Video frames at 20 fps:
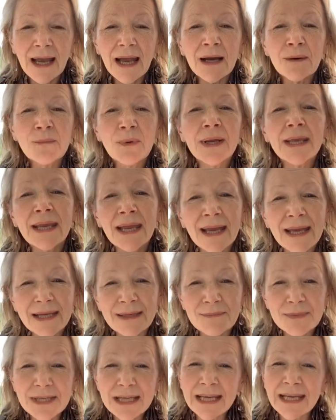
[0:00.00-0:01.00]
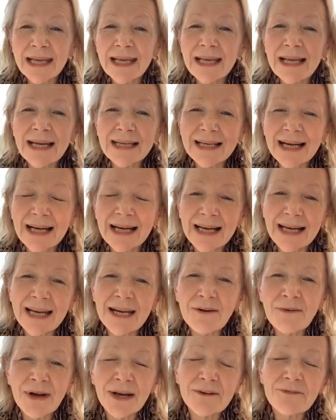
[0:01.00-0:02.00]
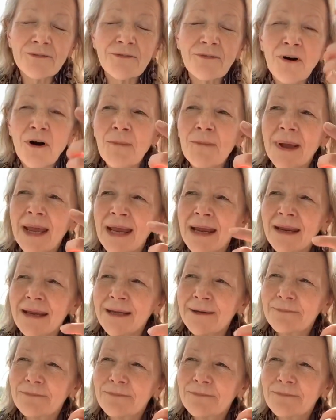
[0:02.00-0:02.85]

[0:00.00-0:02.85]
And we came to clear it from a